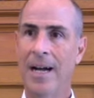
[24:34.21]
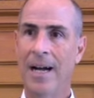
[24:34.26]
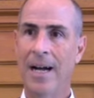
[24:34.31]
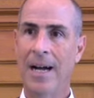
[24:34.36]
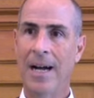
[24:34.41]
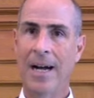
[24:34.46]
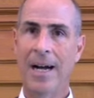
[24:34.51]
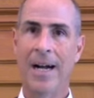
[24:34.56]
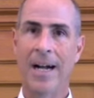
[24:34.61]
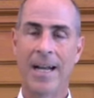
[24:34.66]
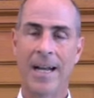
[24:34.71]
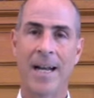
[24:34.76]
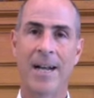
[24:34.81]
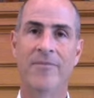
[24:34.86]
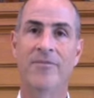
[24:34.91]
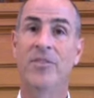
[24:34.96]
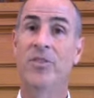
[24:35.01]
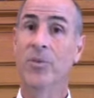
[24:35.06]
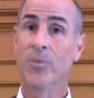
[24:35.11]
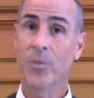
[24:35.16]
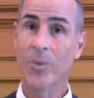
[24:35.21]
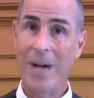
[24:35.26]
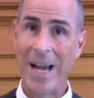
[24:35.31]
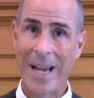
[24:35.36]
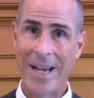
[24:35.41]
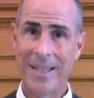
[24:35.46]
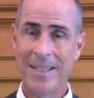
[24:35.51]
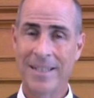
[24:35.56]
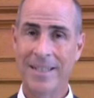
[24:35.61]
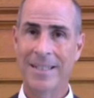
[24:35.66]
I have
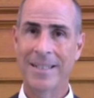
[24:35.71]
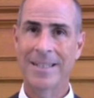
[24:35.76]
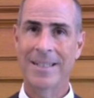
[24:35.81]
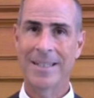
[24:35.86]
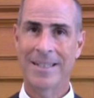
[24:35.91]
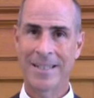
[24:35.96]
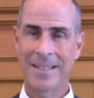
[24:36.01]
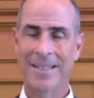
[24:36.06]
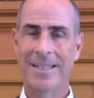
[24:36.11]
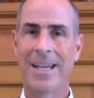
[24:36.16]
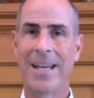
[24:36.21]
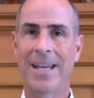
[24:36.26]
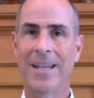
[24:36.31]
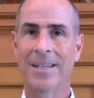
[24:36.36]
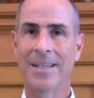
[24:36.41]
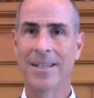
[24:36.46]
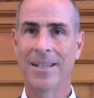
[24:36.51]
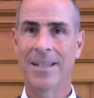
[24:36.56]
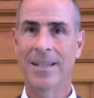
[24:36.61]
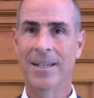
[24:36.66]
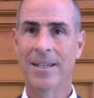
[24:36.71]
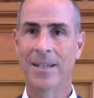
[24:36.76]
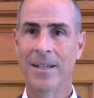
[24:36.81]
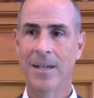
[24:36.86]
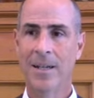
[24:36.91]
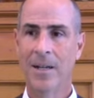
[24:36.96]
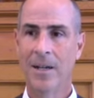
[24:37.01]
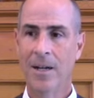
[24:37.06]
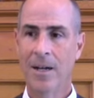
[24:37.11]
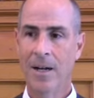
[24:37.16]
direct standing
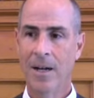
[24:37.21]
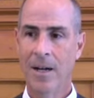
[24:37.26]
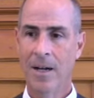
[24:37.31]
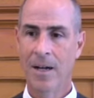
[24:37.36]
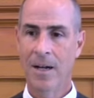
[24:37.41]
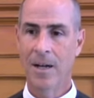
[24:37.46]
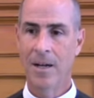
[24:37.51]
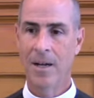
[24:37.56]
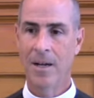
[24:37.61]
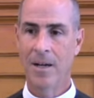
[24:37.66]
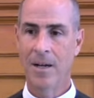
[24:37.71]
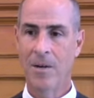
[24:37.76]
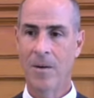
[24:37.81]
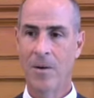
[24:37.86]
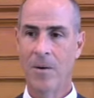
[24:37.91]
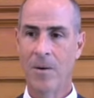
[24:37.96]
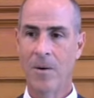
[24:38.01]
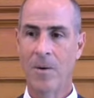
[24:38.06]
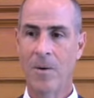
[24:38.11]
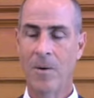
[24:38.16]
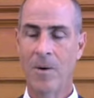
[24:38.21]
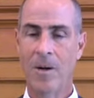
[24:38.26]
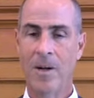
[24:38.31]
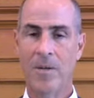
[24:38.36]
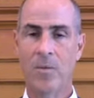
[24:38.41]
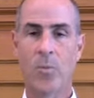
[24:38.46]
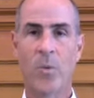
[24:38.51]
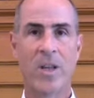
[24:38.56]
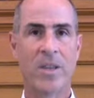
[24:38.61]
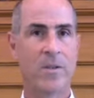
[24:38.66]

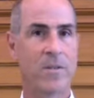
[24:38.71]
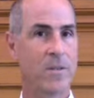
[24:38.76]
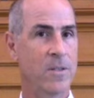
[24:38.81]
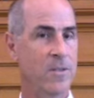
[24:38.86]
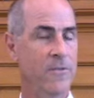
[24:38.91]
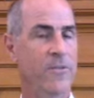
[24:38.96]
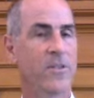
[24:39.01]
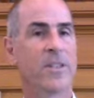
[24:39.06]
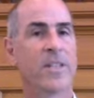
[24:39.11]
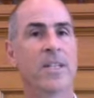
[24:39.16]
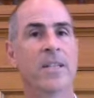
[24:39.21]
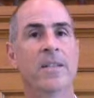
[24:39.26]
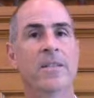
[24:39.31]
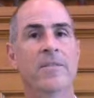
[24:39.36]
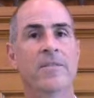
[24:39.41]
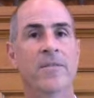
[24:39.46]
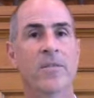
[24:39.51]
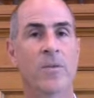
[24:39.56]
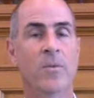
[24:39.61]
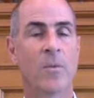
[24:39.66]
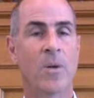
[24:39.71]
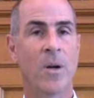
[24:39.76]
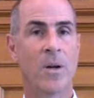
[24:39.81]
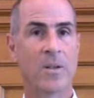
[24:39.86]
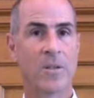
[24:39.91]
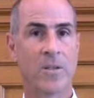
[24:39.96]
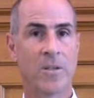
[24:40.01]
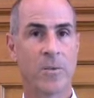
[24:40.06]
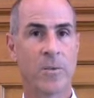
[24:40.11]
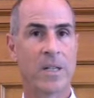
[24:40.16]
on whether to forgive the
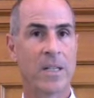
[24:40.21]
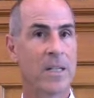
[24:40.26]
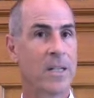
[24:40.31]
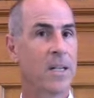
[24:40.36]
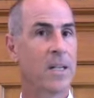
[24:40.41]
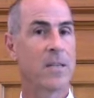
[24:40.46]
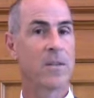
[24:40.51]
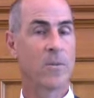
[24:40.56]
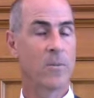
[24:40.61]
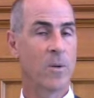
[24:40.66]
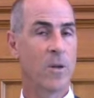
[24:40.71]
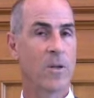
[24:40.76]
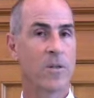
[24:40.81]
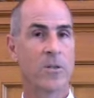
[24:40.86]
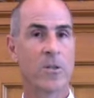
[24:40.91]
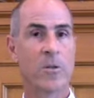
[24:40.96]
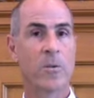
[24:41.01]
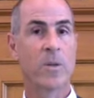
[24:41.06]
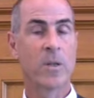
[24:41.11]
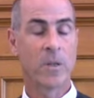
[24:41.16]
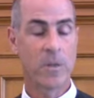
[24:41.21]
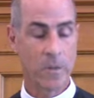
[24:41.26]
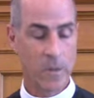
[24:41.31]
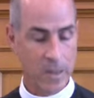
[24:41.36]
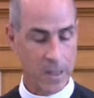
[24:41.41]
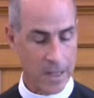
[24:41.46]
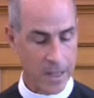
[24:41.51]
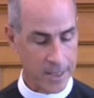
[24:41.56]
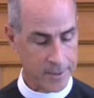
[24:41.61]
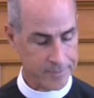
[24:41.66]
wrongdoing and the wrongdoer or
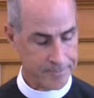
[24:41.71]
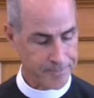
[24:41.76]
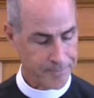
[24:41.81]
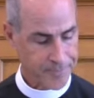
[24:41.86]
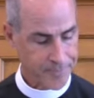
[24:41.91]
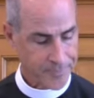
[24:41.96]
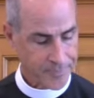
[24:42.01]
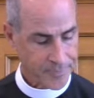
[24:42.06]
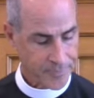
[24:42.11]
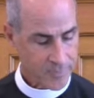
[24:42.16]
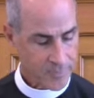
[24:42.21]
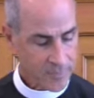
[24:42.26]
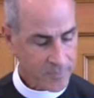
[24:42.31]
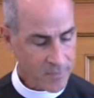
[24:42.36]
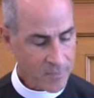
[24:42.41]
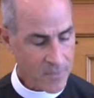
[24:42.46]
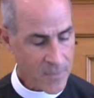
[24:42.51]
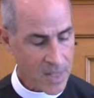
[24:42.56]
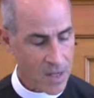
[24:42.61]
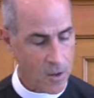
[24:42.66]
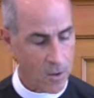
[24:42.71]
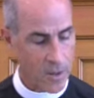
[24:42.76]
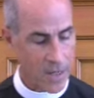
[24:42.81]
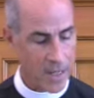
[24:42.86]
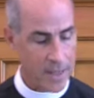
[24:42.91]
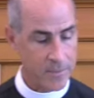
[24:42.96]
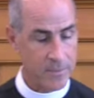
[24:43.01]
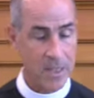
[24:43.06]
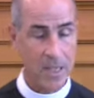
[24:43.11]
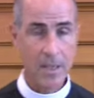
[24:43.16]
not.
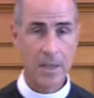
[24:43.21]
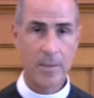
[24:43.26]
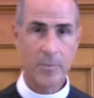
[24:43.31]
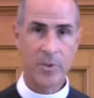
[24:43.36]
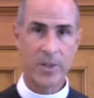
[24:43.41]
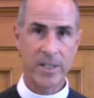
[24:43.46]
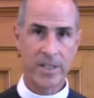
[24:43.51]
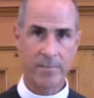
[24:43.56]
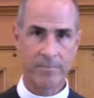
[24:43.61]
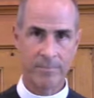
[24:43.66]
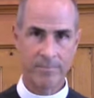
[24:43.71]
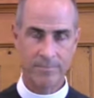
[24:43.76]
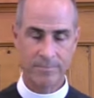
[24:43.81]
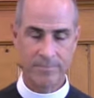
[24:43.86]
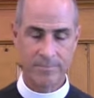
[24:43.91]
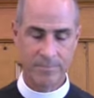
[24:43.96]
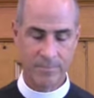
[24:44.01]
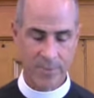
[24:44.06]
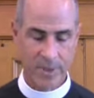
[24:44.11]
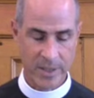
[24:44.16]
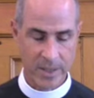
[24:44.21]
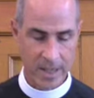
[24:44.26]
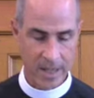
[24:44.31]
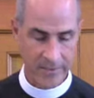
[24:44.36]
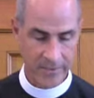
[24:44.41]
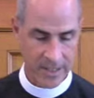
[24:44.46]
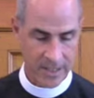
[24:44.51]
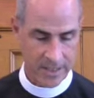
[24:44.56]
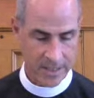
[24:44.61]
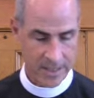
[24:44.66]
Okay? Pretty
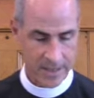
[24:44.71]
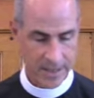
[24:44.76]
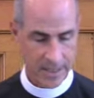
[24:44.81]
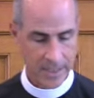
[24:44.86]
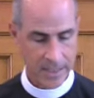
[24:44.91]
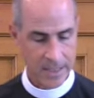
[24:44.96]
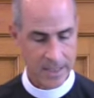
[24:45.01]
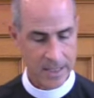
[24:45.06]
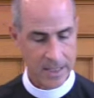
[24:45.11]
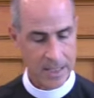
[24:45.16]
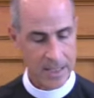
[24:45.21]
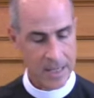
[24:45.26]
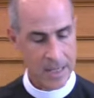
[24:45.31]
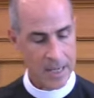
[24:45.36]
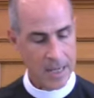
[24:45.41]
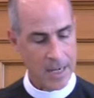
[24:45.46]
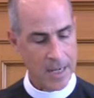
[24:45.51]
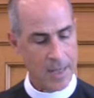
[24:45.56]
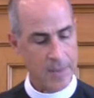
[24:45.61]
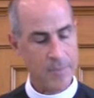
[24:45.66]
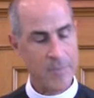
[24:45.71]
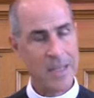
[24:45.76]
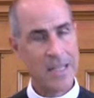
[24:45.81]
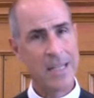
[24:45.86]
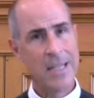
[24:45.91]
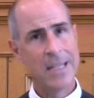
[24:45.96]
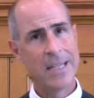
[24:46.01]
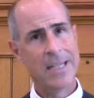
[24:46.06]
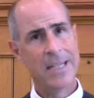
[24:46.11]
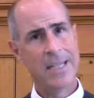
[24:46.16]
obvious, I think.
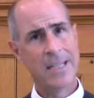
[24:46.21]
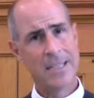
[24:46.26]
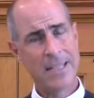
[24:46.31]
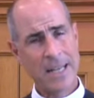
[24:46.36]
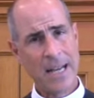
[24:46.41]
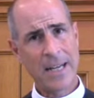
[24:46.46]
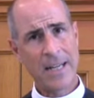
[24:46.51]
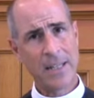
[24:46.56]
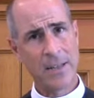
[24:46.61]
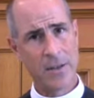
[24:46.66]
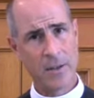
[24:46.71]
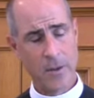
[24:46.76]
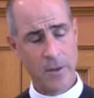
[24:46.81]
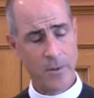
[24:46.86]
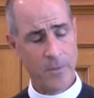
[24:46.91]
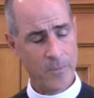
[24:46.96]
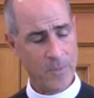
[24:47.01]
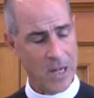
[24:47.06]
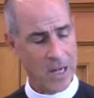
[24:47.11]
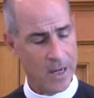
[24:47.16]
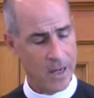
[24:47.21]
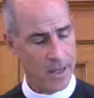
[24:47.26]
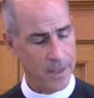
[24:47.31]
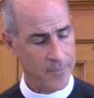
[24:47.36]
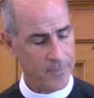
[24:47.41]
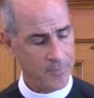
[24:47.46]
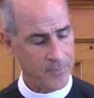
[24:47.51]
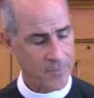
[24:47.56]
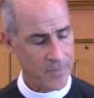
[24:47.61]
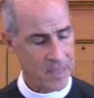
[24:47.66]
Second,
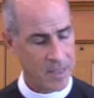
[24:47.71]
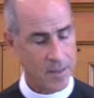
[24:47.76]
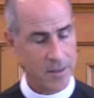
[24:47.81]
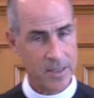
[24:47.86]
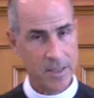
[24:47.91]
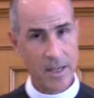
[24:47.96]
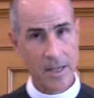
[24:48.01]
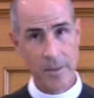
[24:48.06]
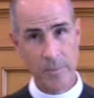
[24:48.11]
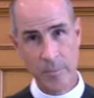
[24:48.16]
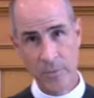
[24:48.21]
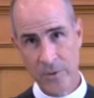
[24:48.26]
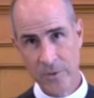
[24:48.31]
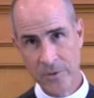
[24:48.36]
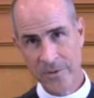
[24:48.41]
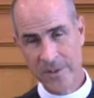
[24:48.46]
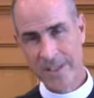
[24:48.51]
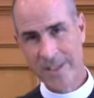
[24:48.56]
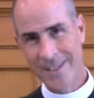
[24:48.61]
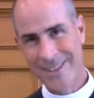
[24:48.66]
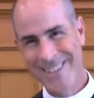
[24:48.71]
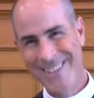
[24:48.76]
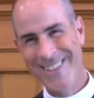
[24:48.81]
though, it's kind of moving